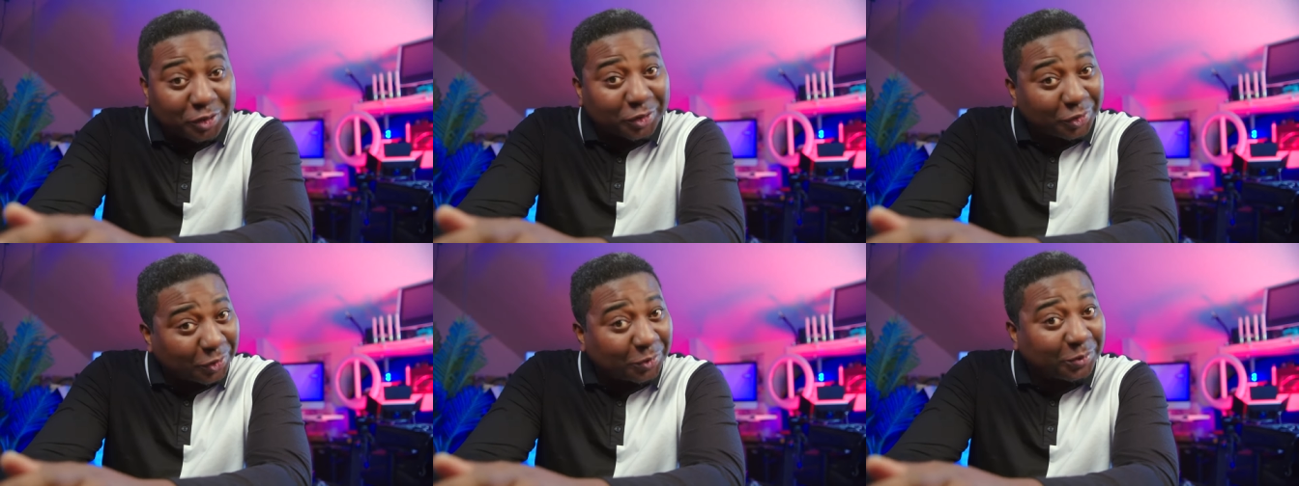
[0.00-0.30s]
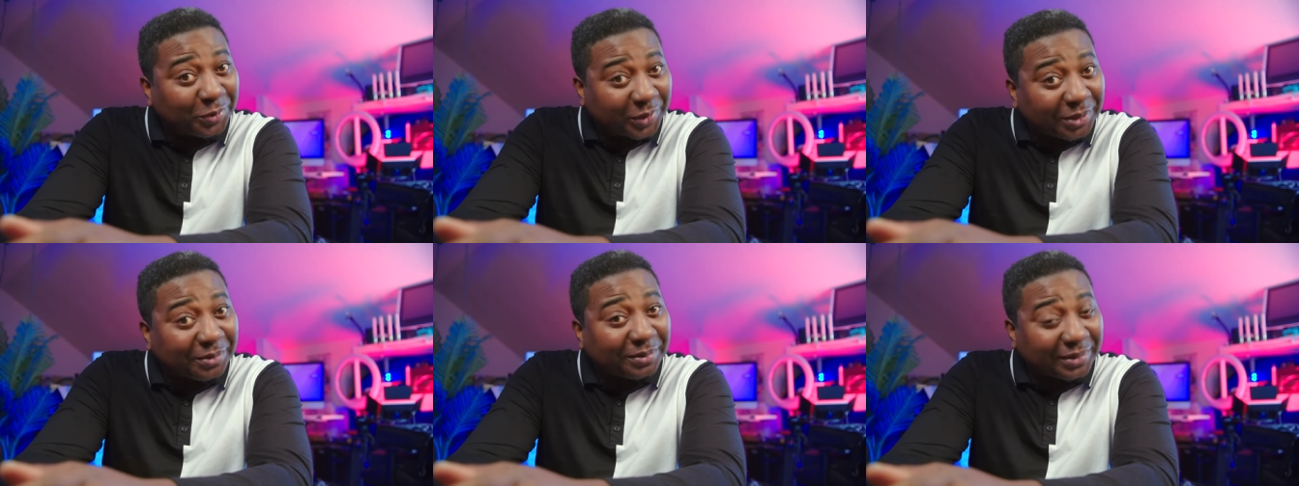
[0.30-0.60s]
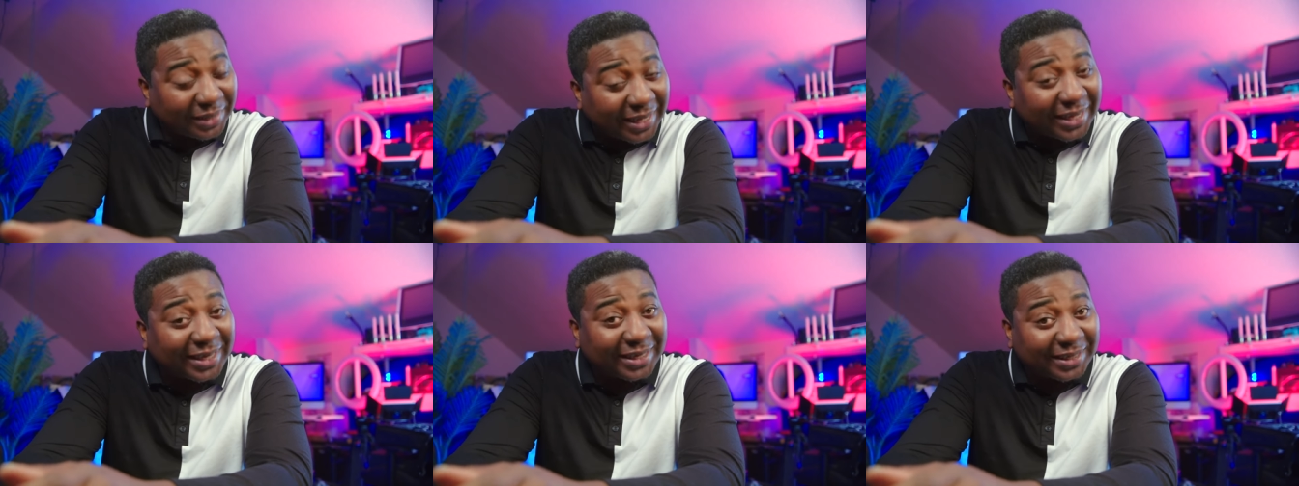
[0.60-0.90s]
you will
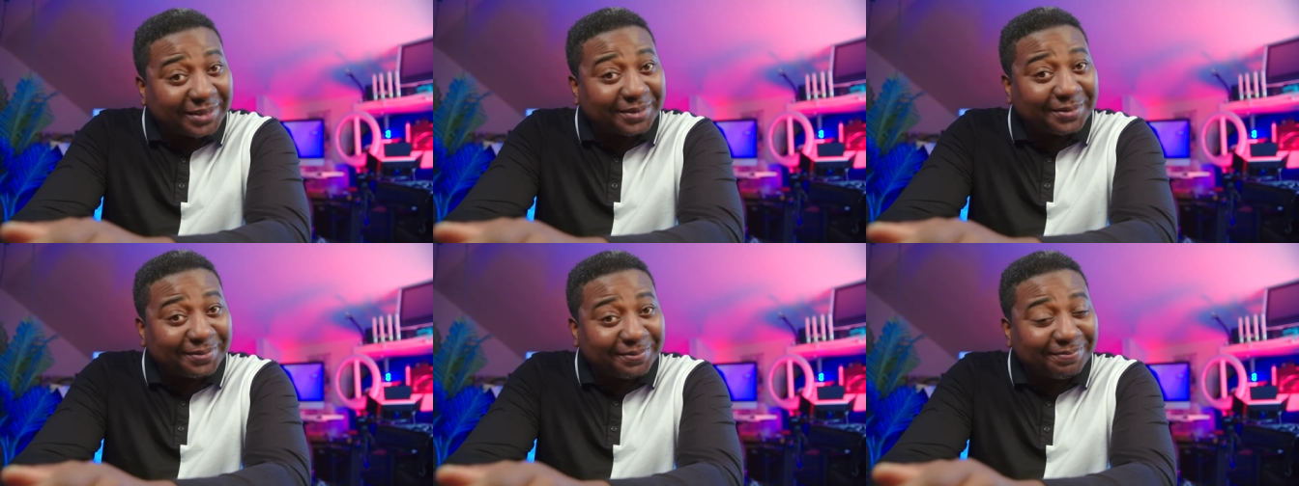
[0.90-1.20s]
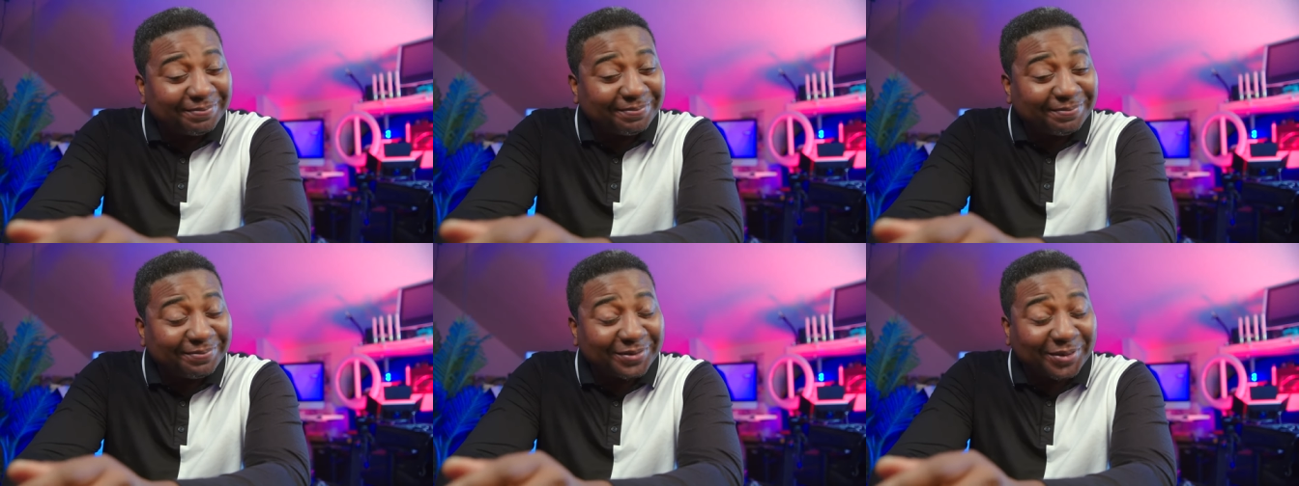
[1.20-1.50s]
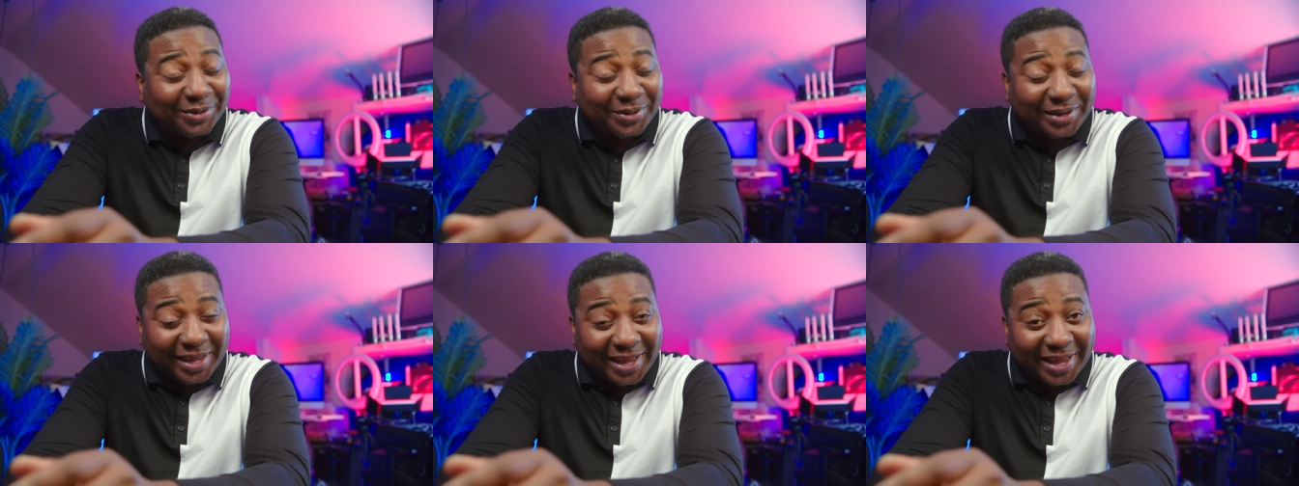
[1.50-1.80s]
get it,
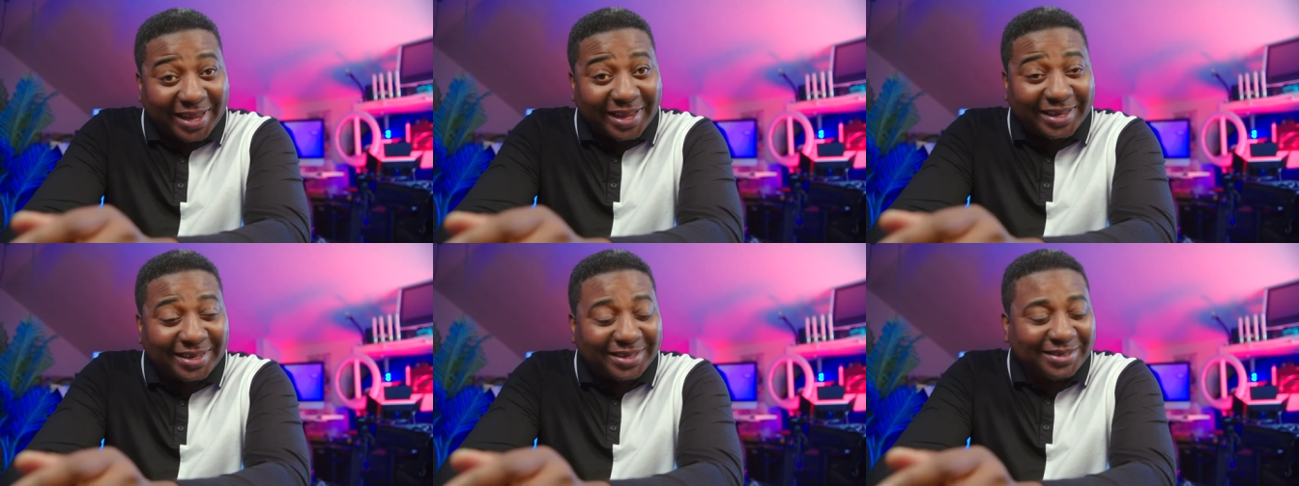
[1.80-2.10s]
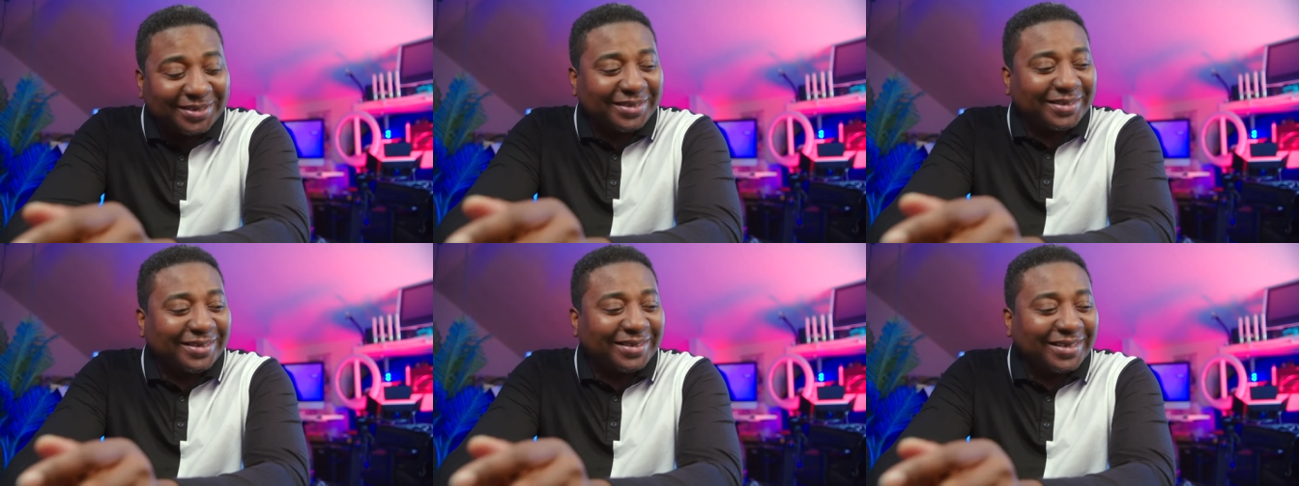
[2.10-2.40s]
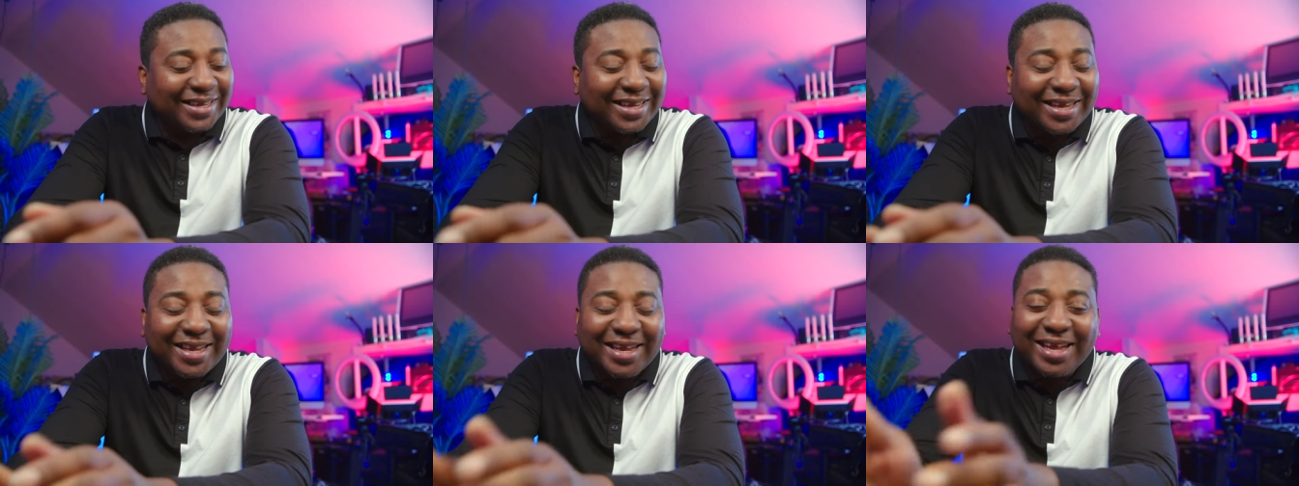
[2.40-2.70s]
okay?
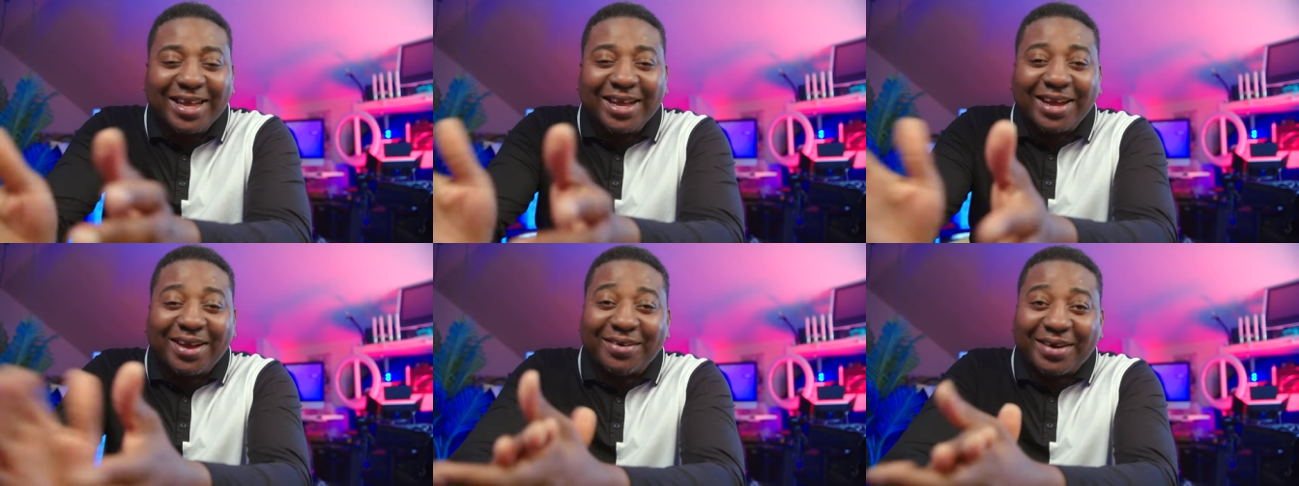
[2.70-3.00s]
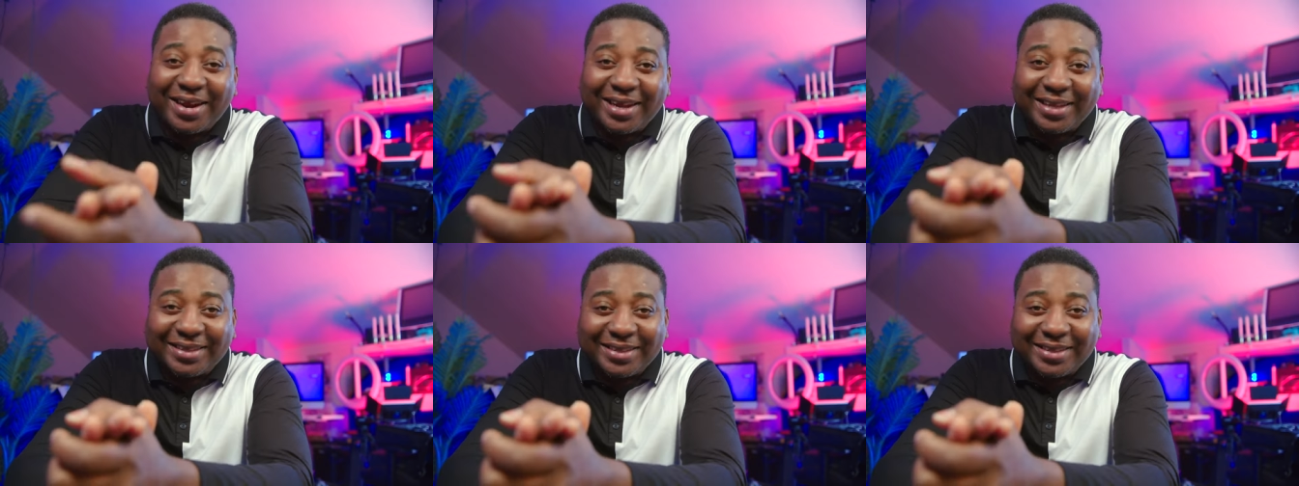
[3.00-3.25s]
All right,